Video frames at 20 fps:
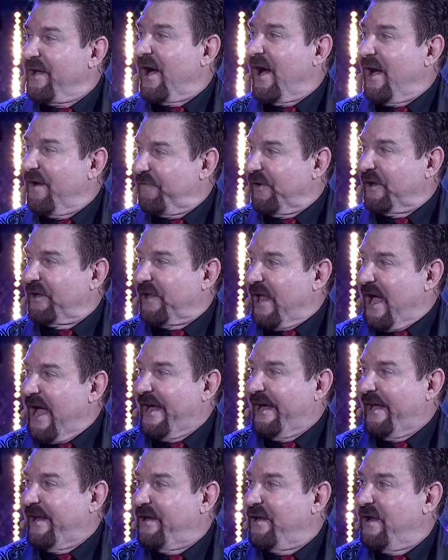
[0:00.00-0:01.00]
of a
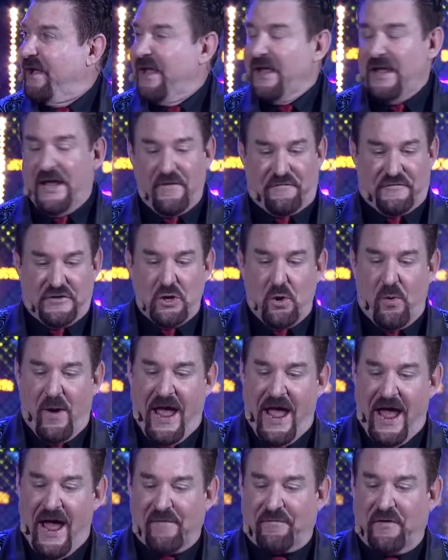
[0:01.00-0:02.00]
lion, if you
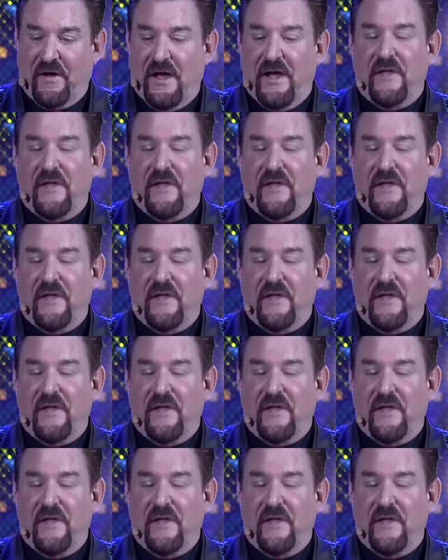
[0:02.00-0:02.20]
have